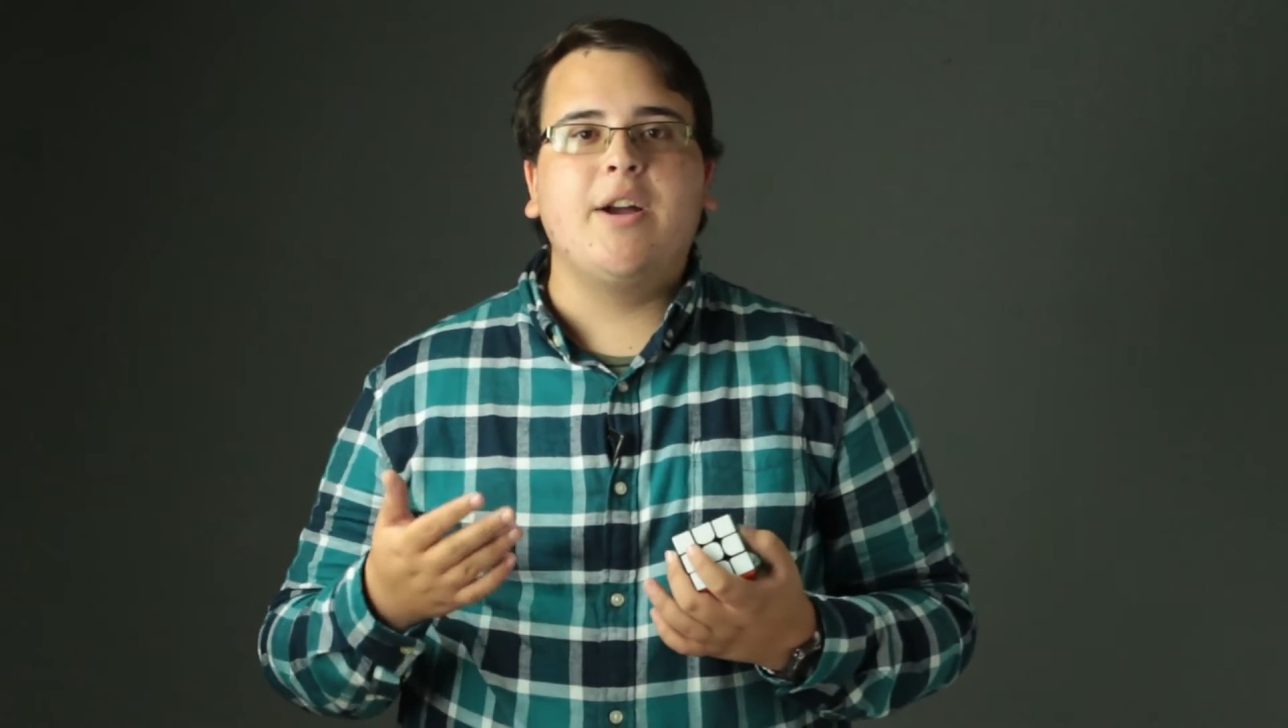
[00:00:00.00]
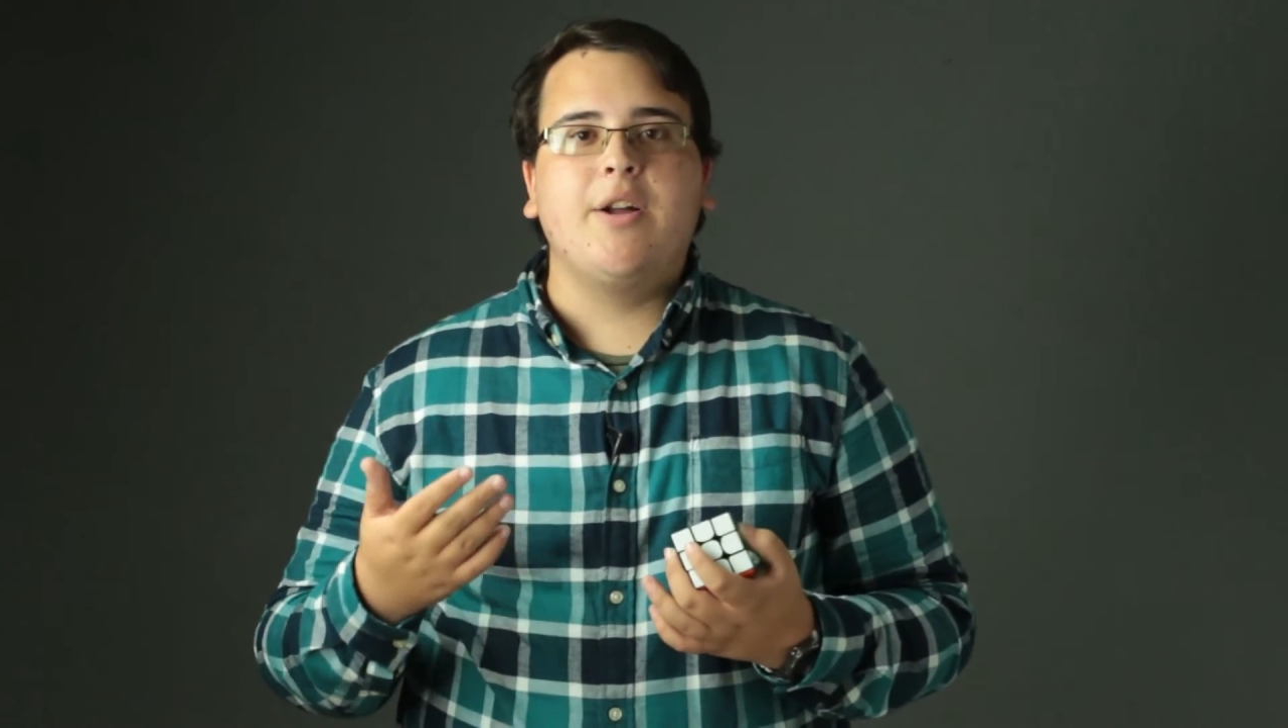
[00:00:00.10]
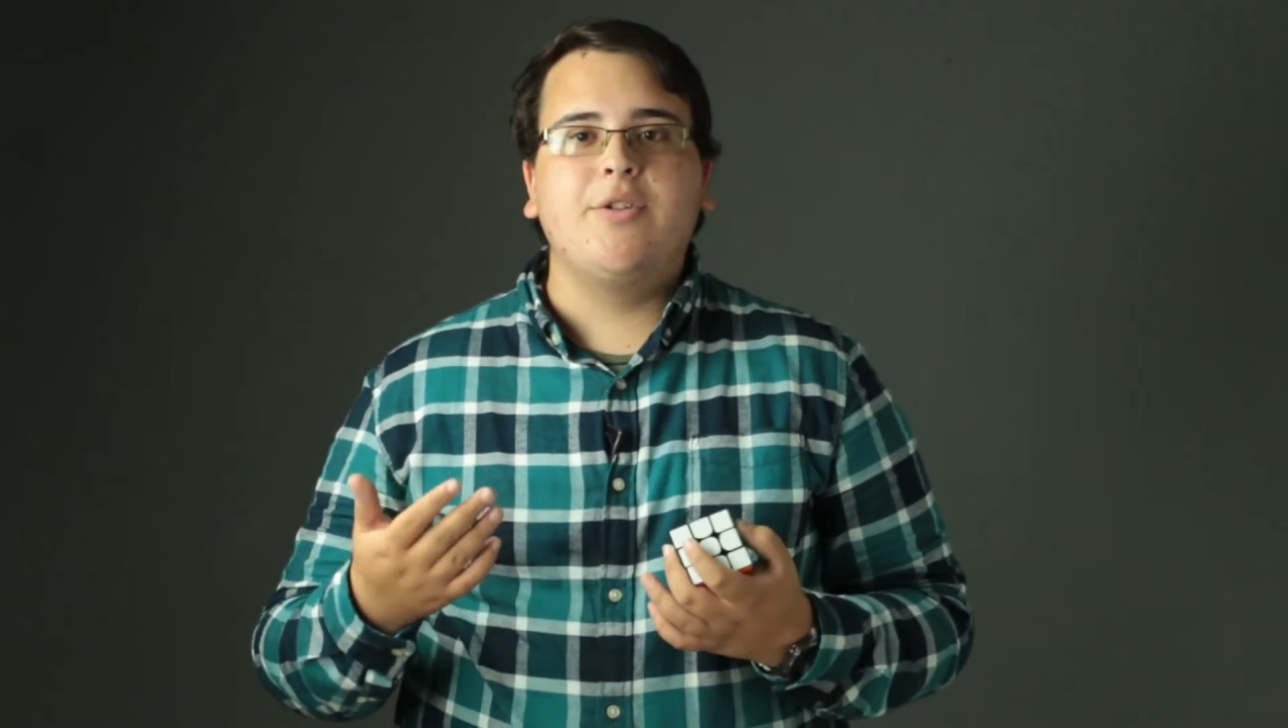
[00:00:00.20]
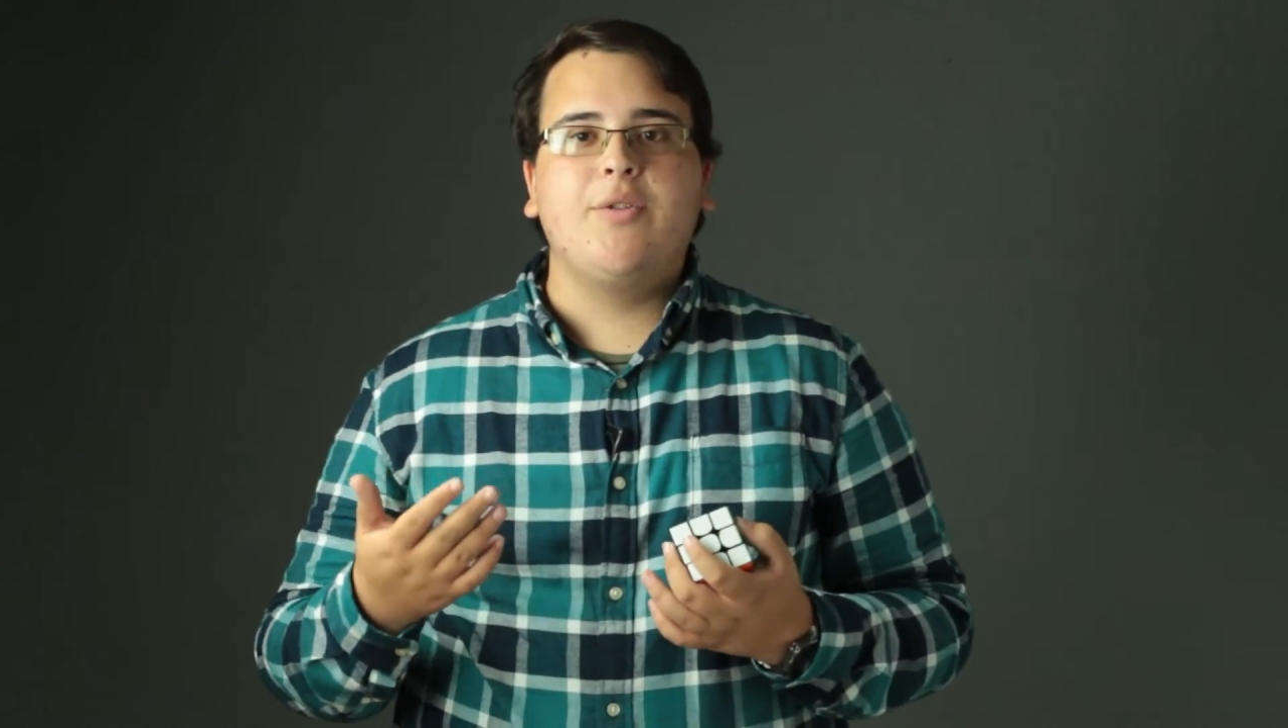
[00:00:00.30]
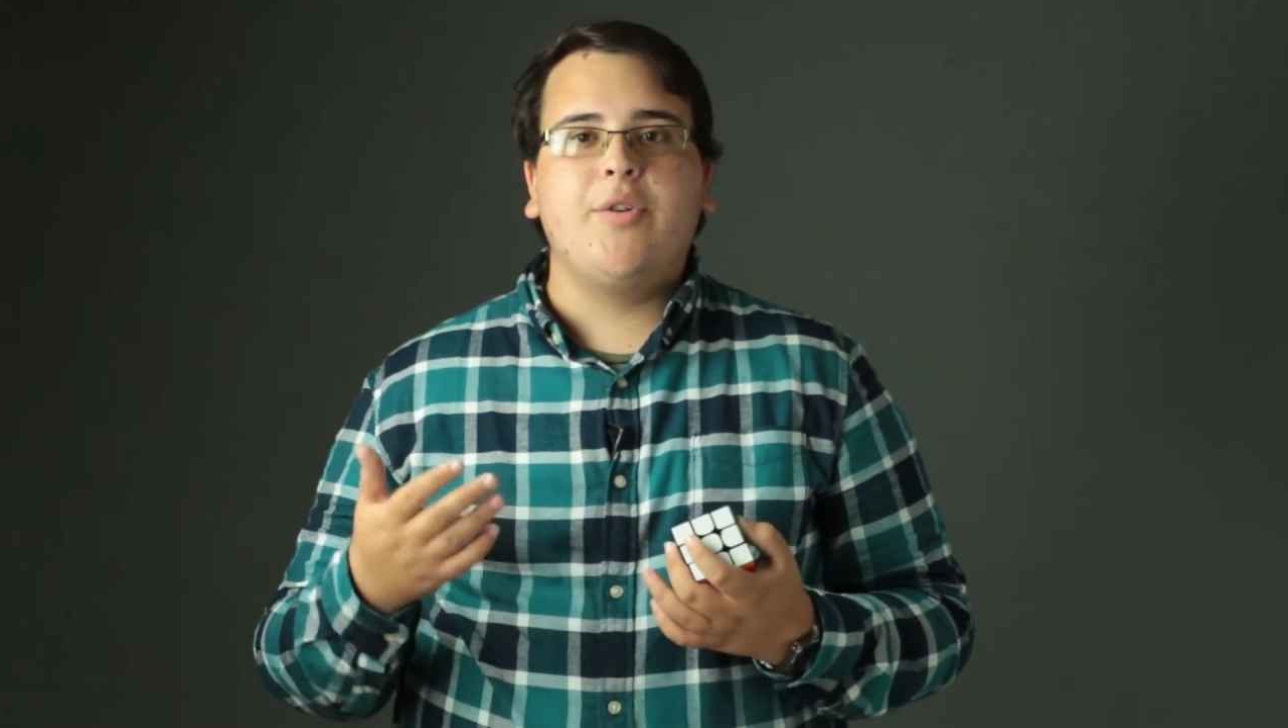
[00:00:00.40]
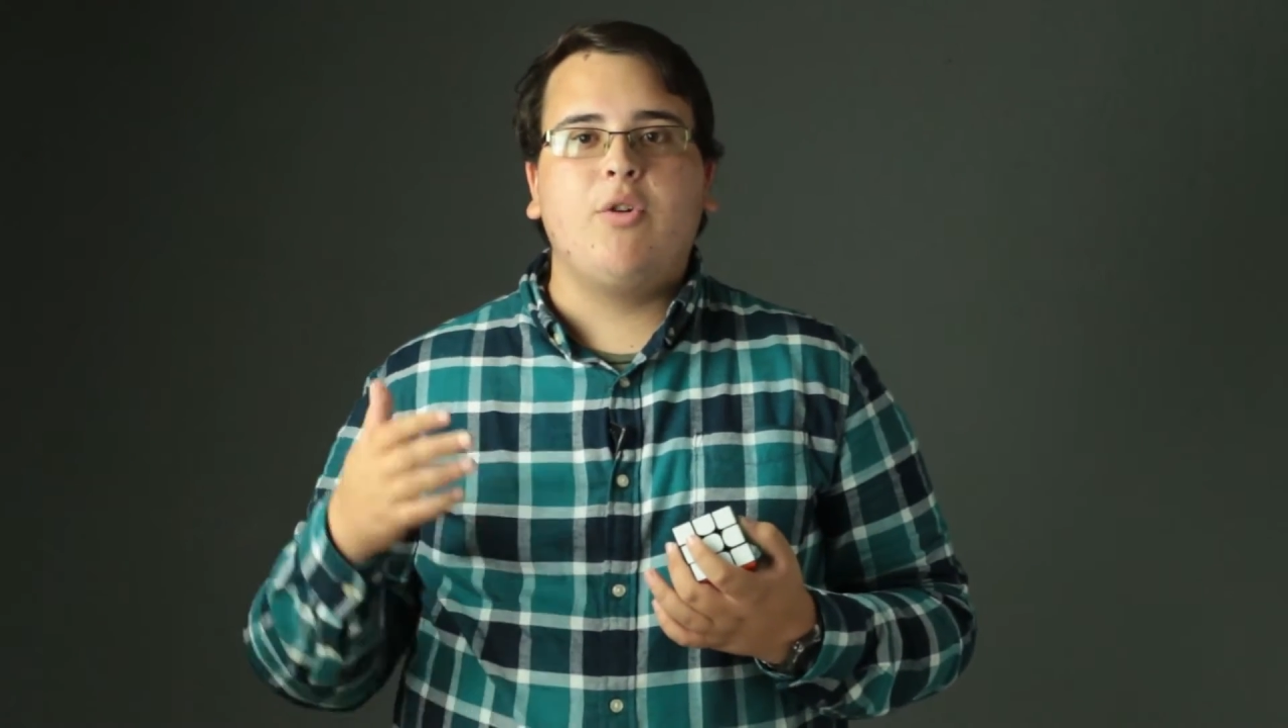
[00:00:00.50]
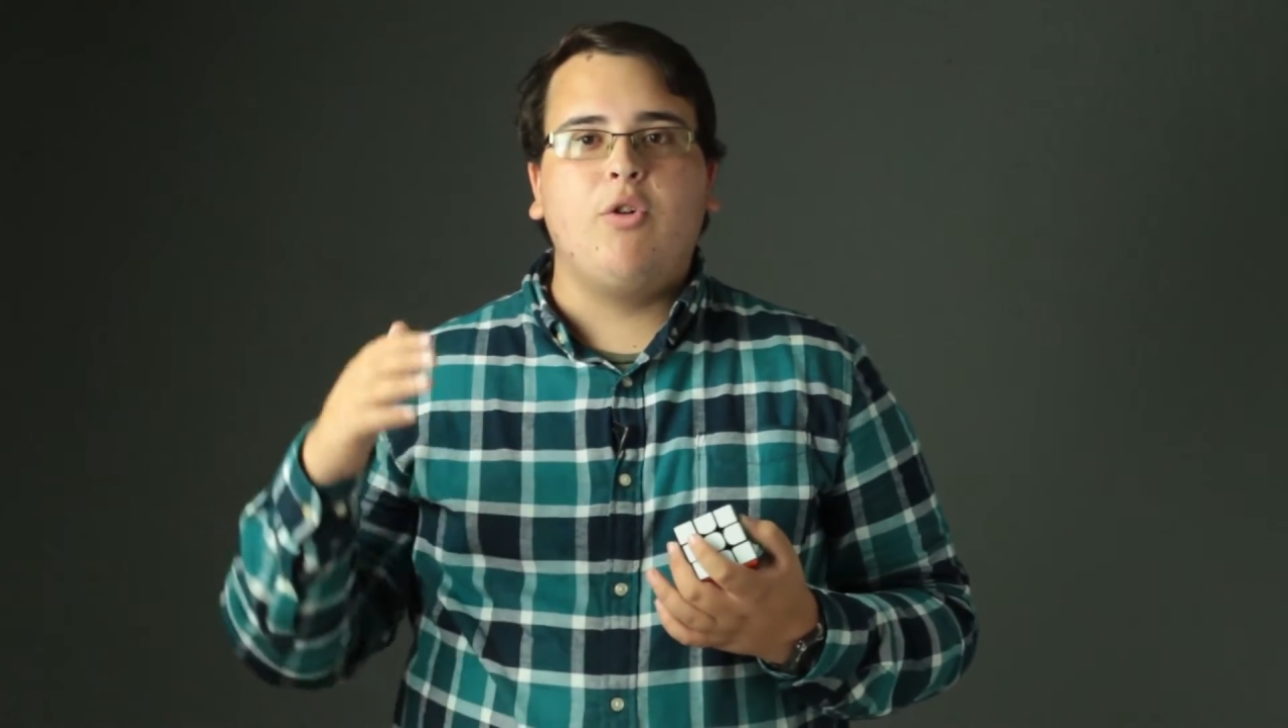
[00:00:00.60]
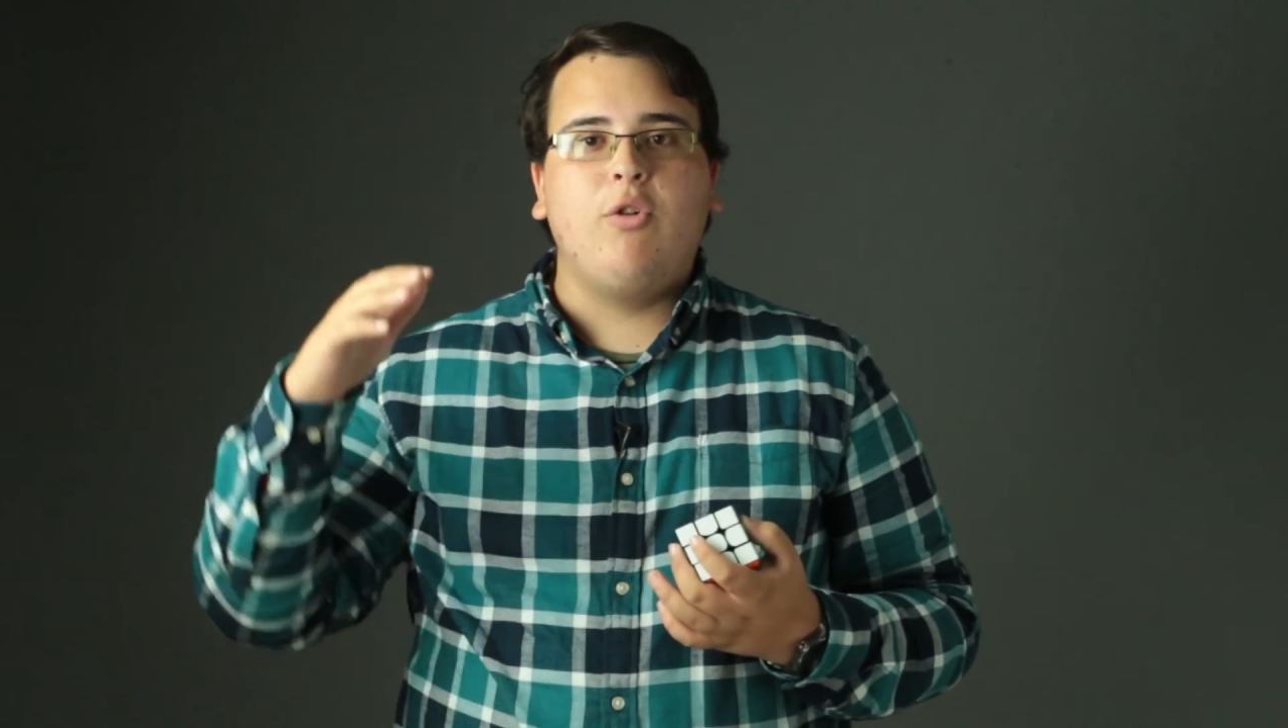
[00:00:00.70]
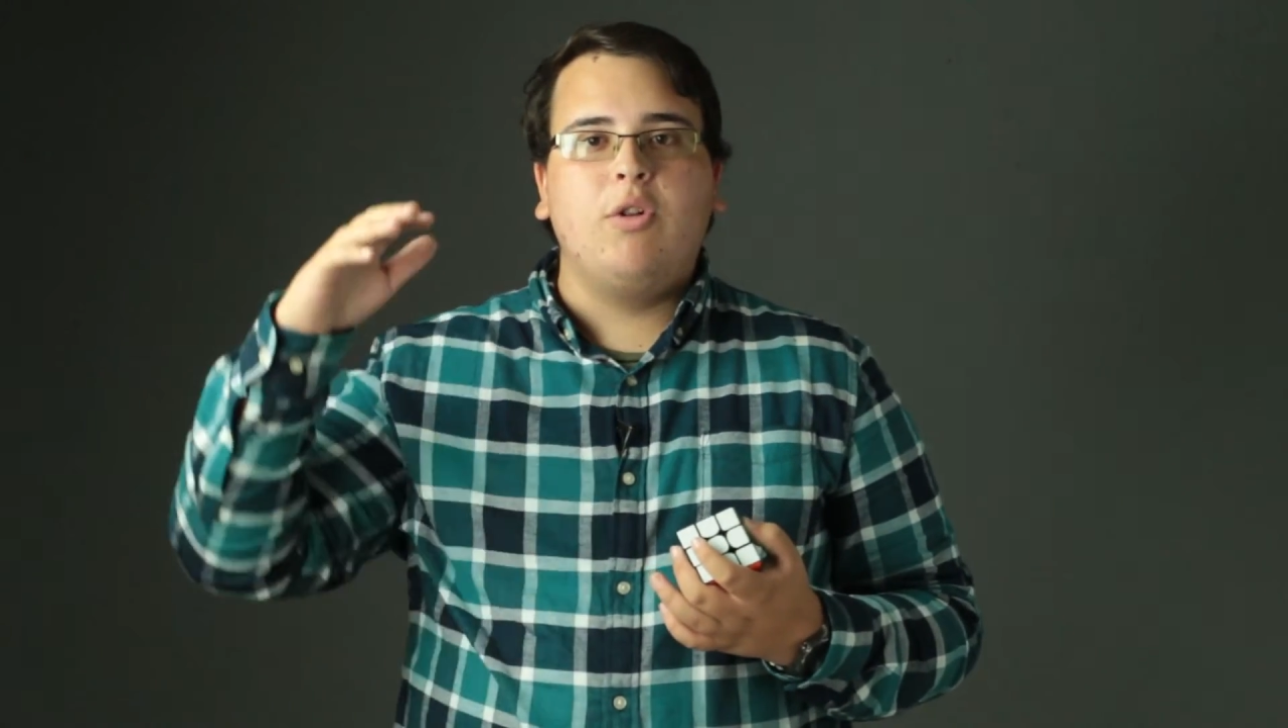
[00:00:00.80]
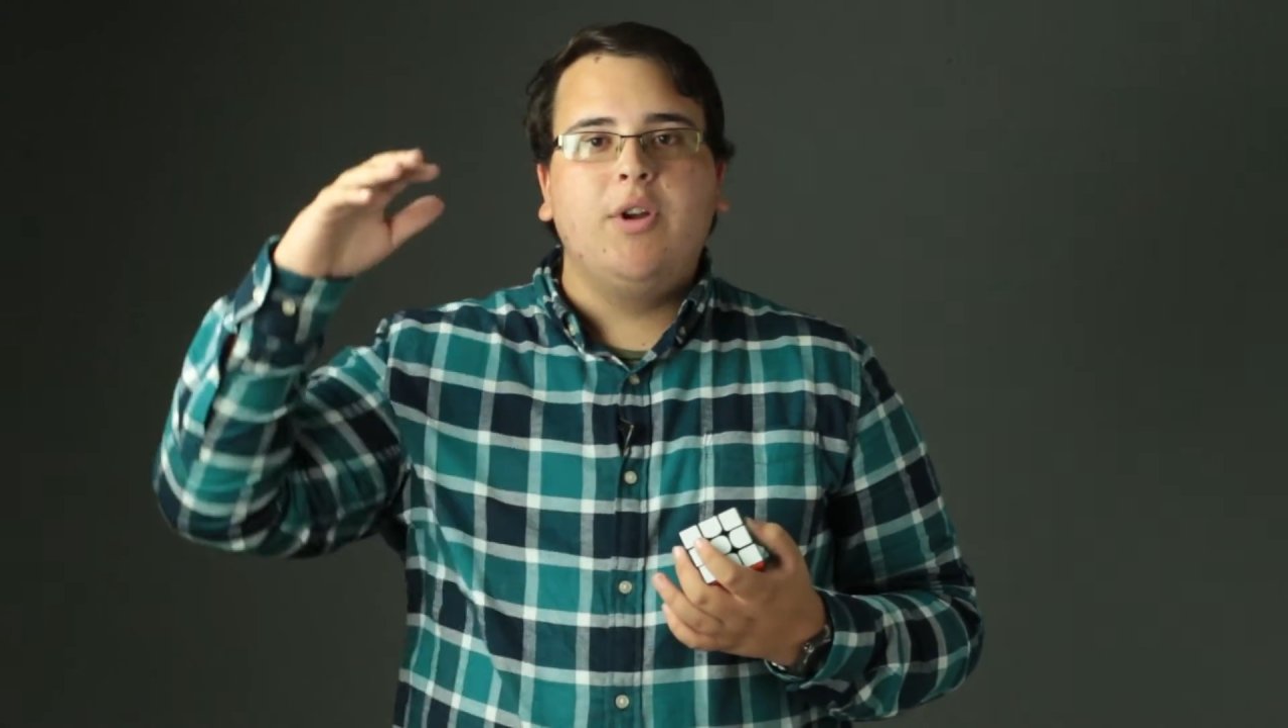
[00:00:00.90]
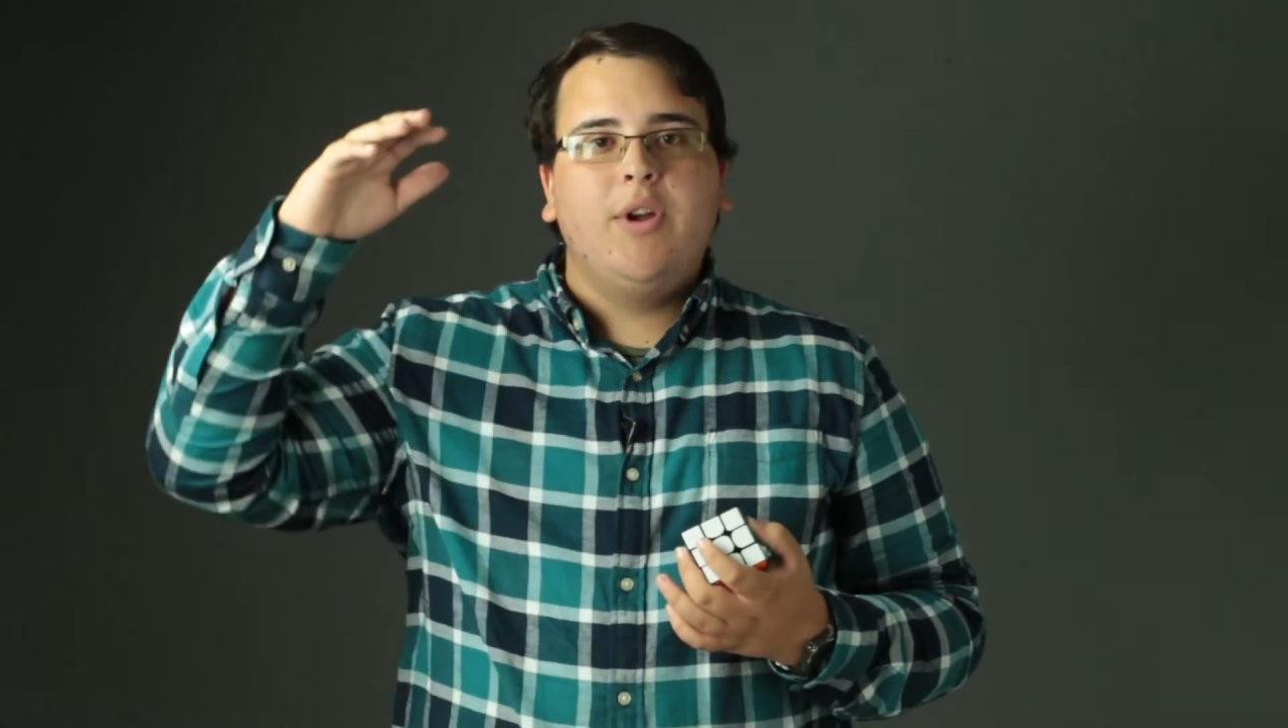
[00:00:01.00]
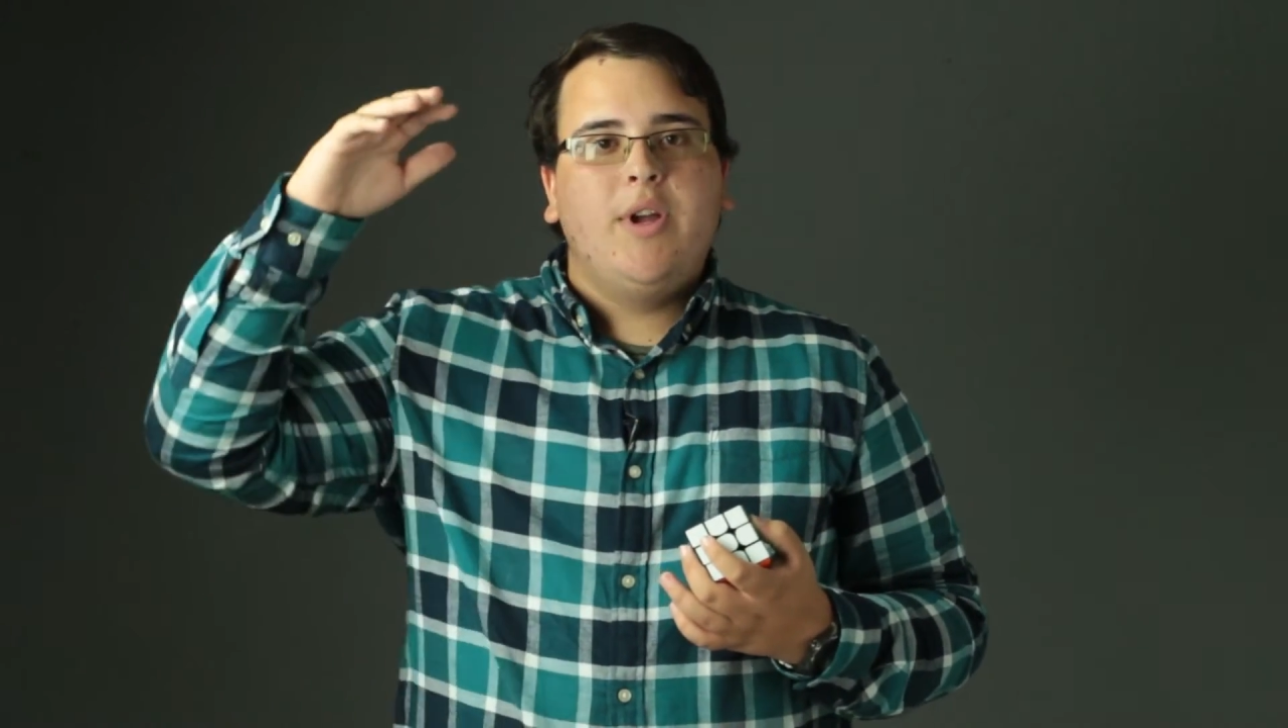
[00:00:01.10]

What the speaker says: under the whole,